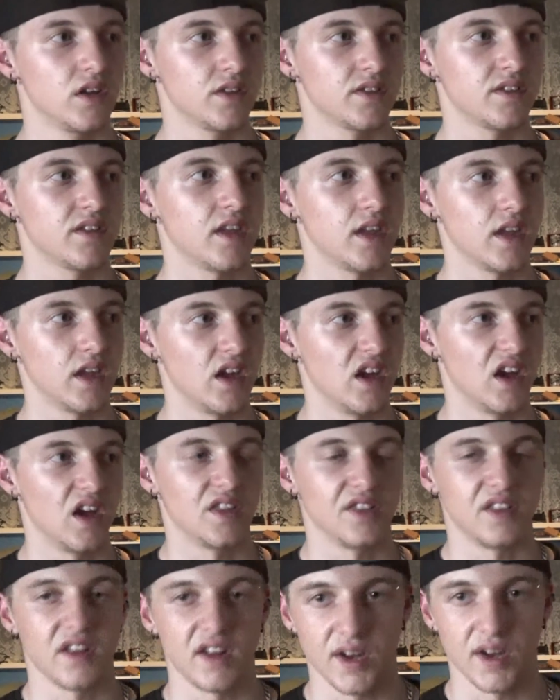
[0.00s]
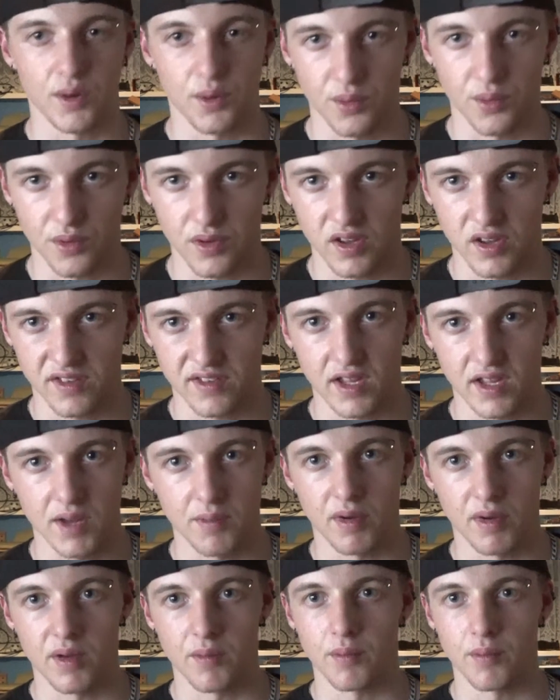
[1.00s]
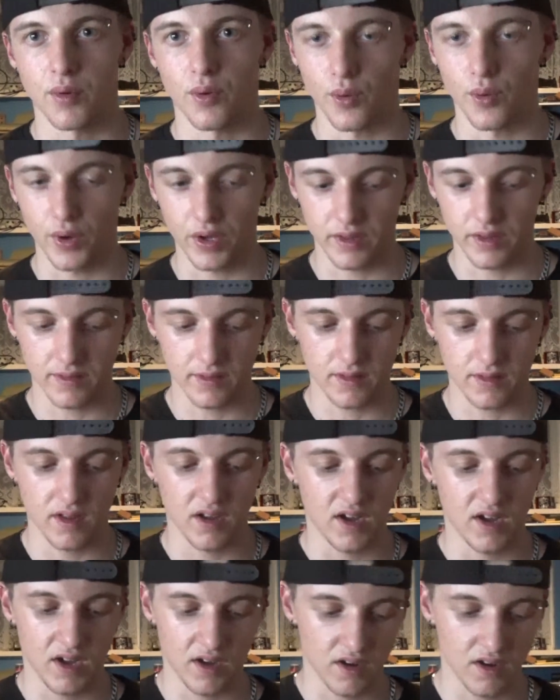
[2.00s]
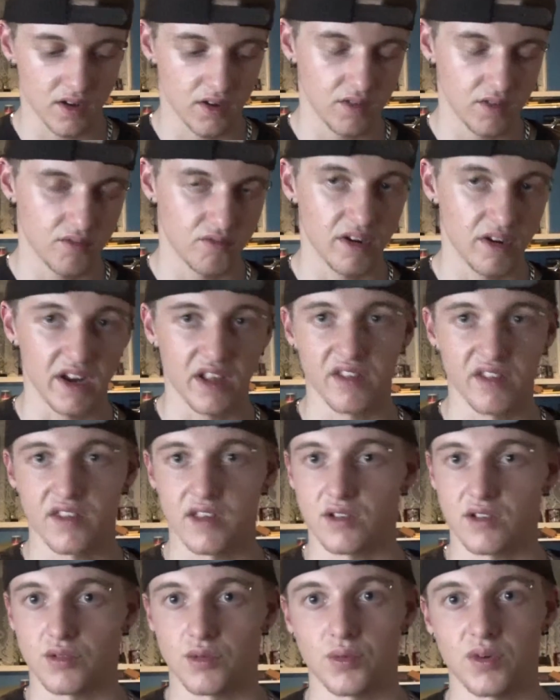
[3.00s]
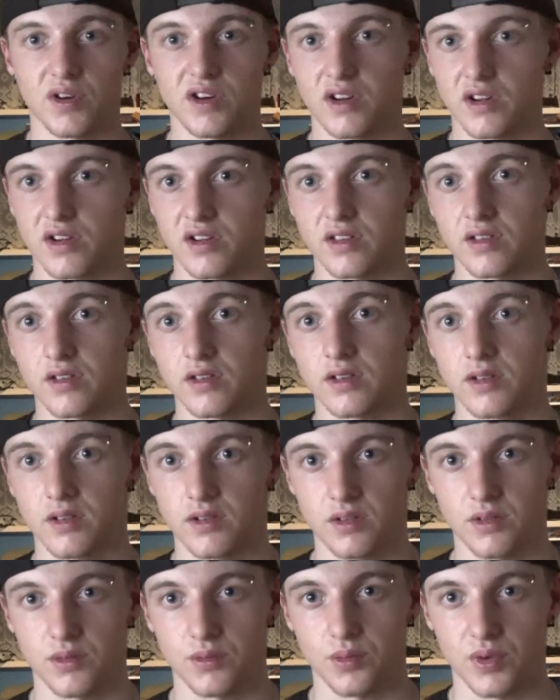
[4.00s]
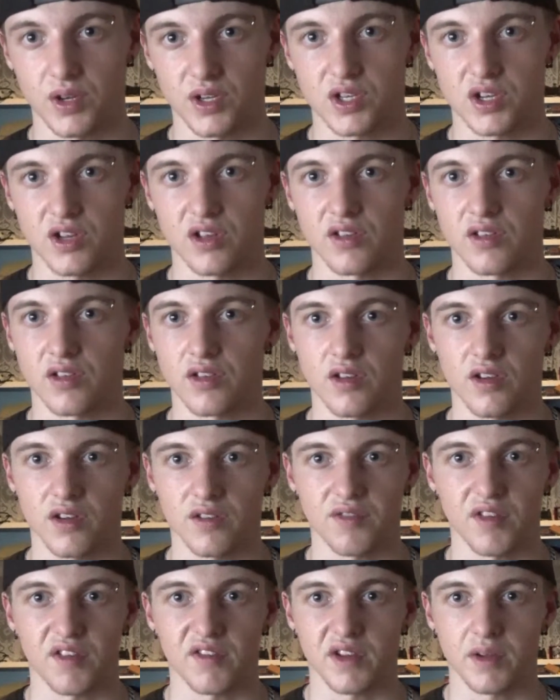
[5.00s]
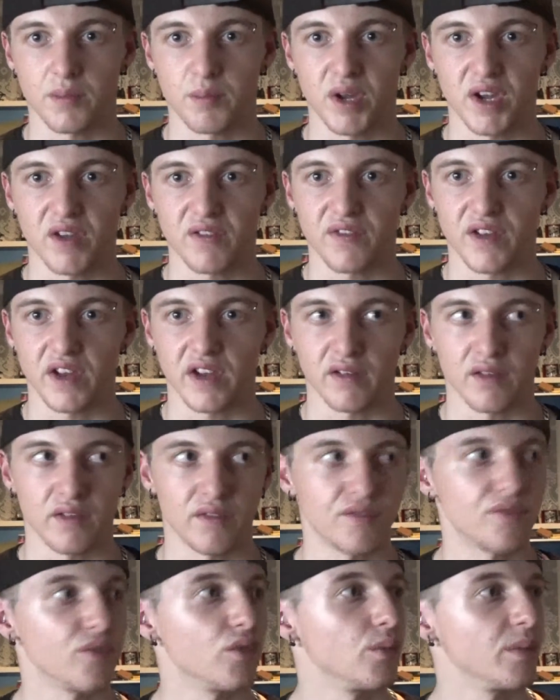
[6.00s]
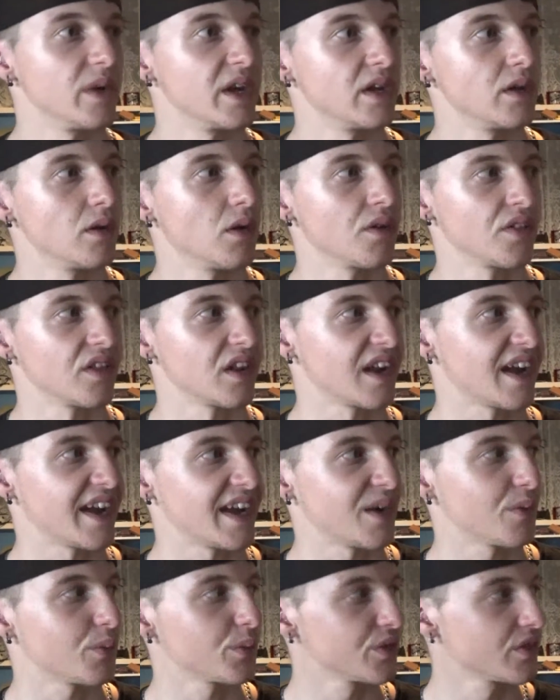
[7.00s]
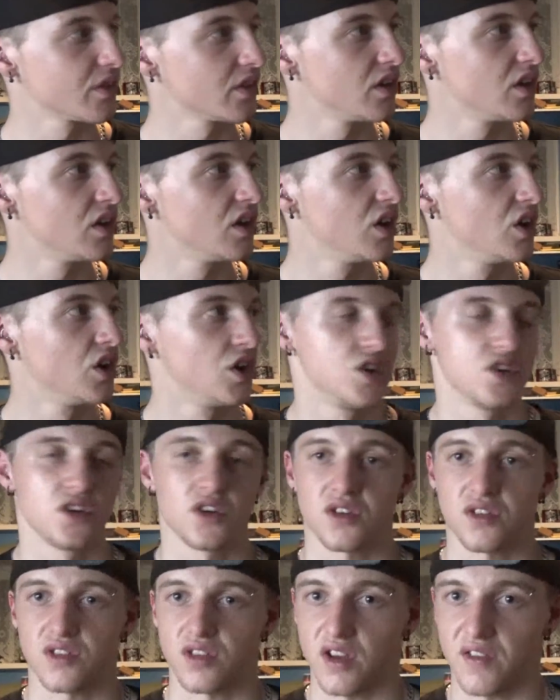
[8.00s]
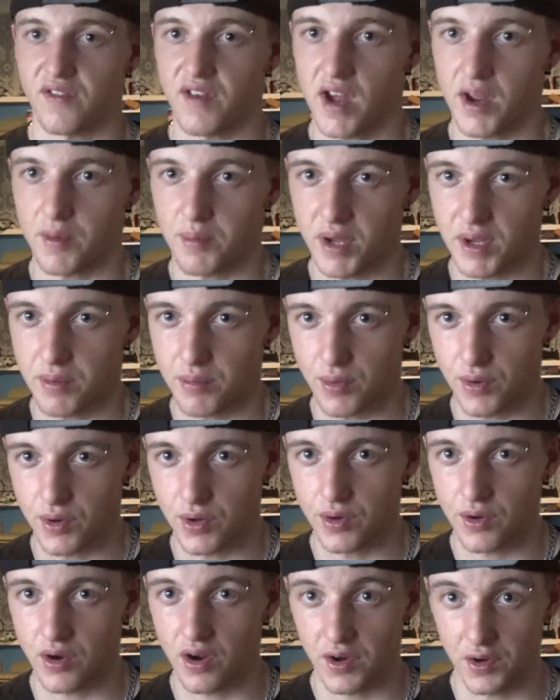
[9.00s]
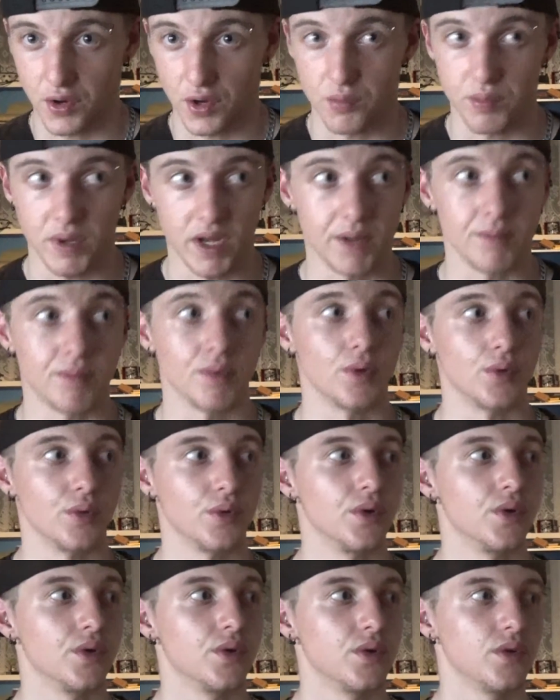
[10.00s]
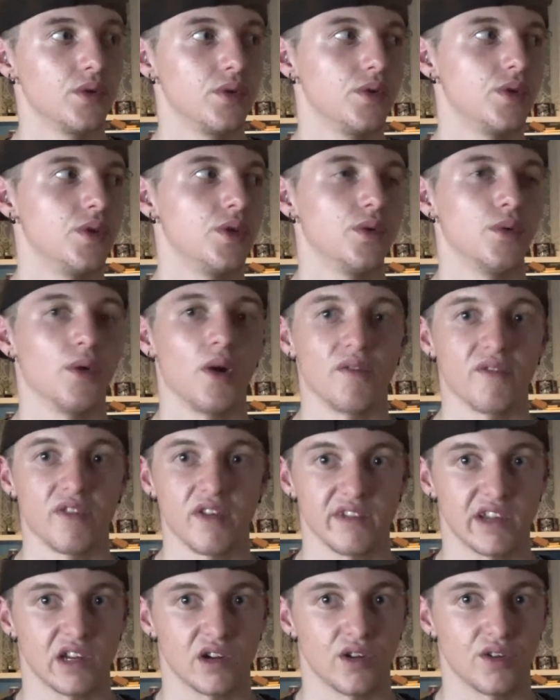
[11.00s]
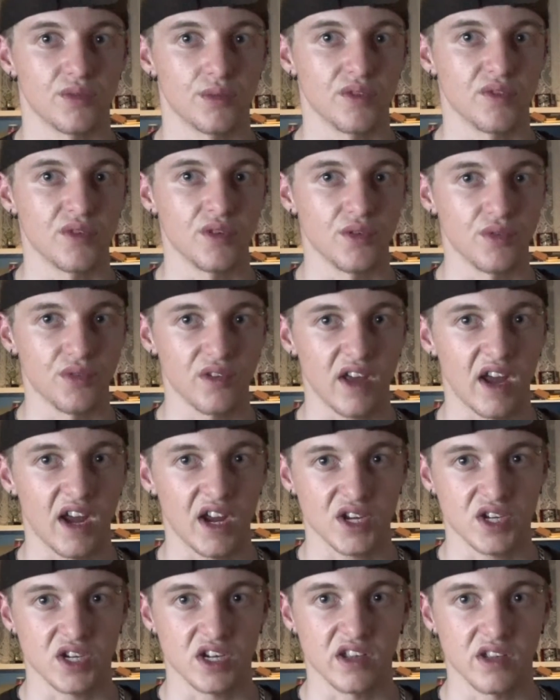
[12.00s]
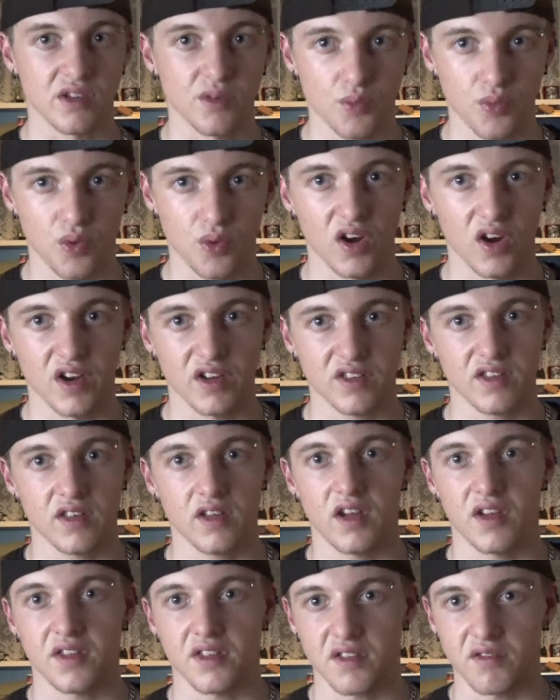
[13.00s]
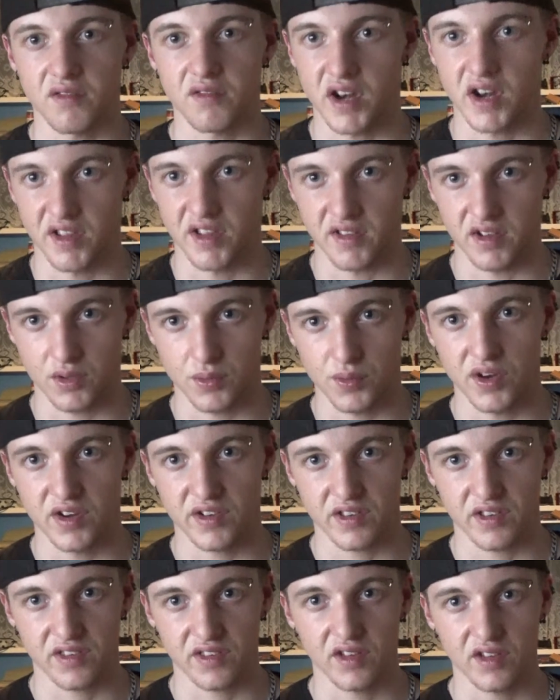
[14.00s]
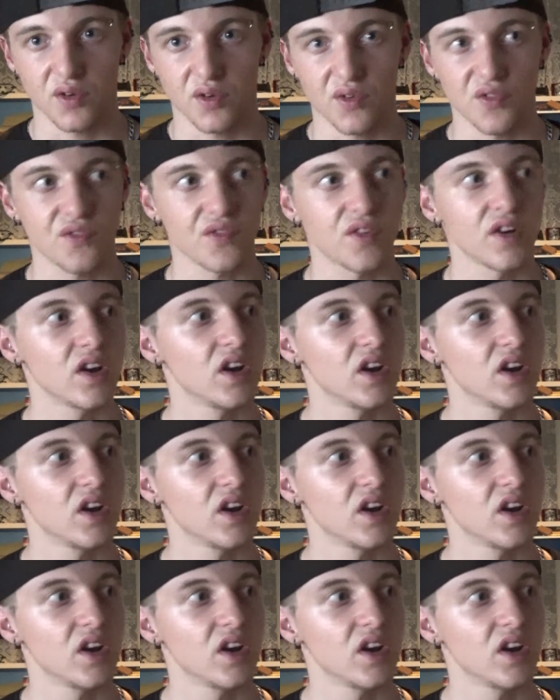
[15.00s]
the little stabling point, the Reading signal works, which is a very big thing for me on the layout, because I've had people I know people who I'm very close with who've actually worked at the Reading signal works itself.